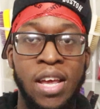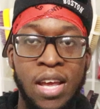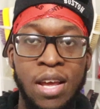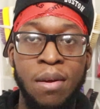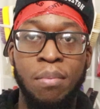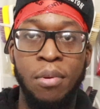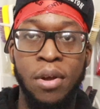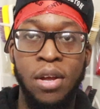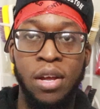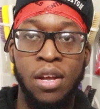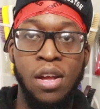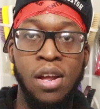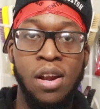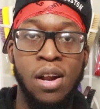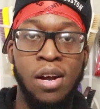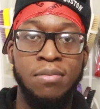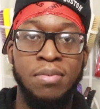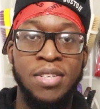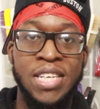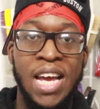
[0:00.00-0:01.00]
keep it, you
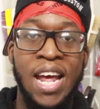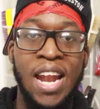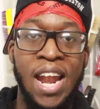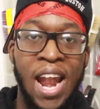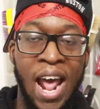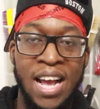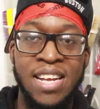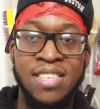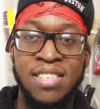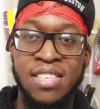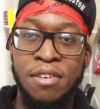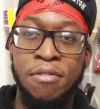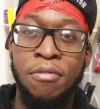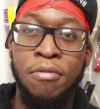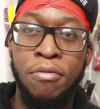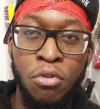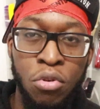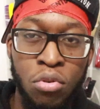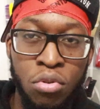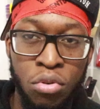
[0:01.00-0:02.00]
know what I'm saying, nice and
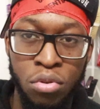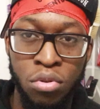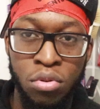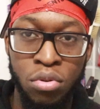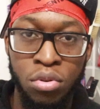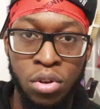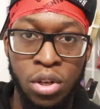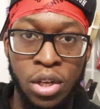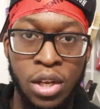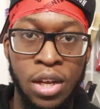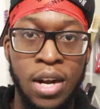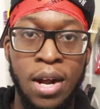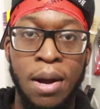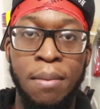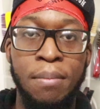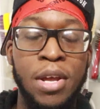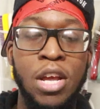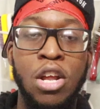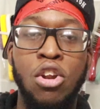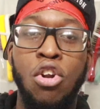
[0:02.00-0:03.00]
full. You know
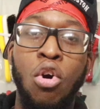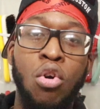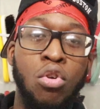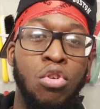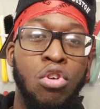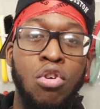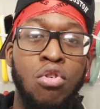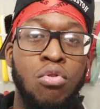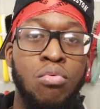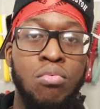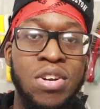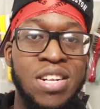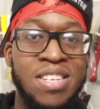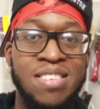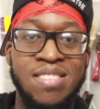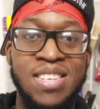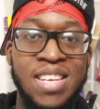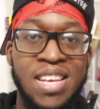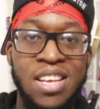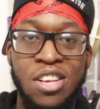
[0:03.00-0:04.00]
what I mean? No, you don't want to
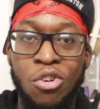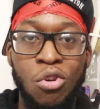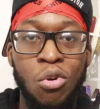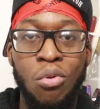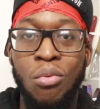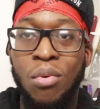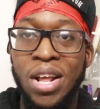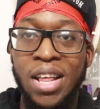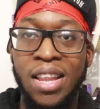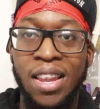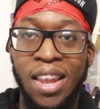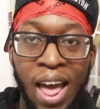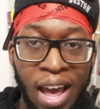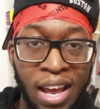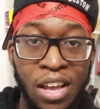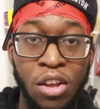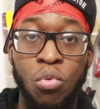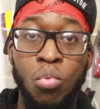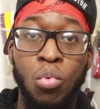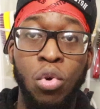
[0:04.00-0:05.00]
see, you don't want it
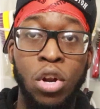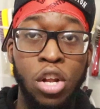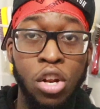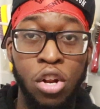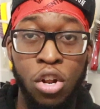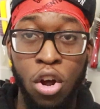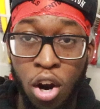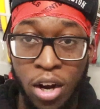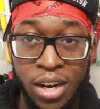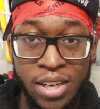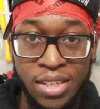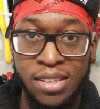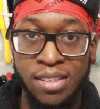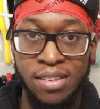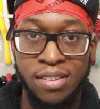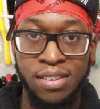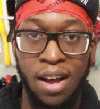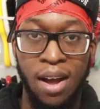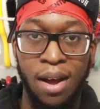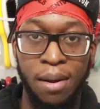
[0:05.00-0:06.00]
light. You want it dark at the
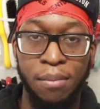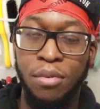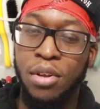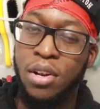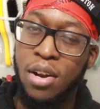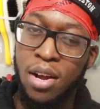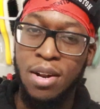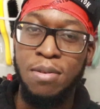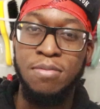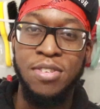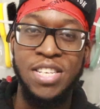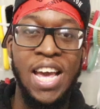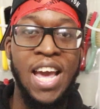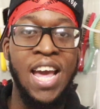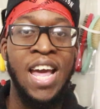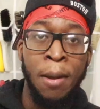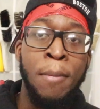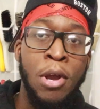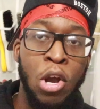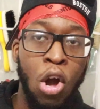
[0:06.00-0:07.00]
top. You know what I'm
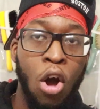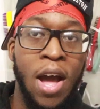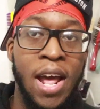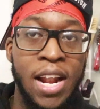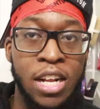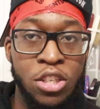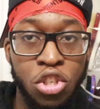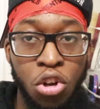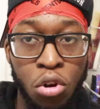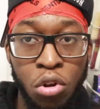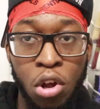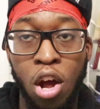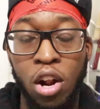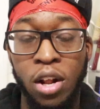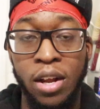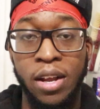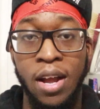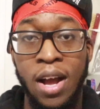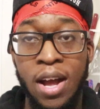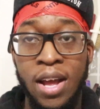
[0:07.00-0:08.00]
saying? Let me go ahead and show y'all
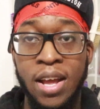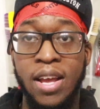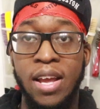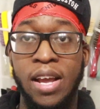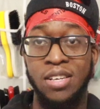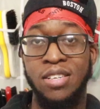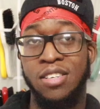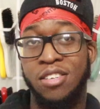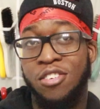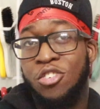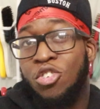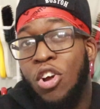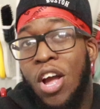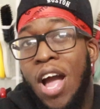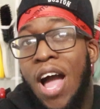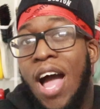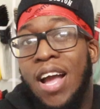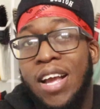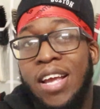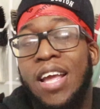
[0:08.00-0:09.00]
the cut and show
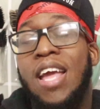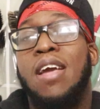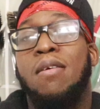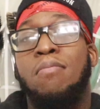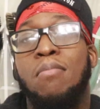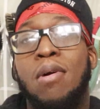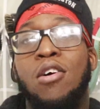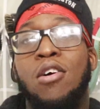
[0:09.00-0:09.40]
y'all how it came